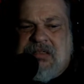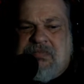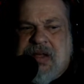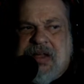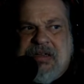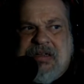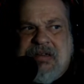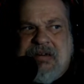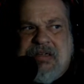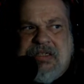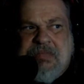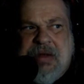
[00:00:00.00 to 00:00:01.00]

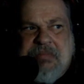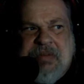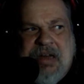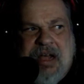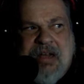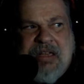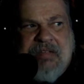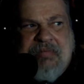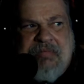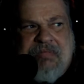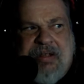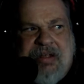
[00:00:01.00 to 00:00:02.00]
painkillers make me not give a
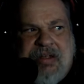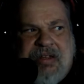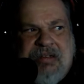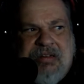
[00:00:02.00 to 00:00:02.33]
fuck,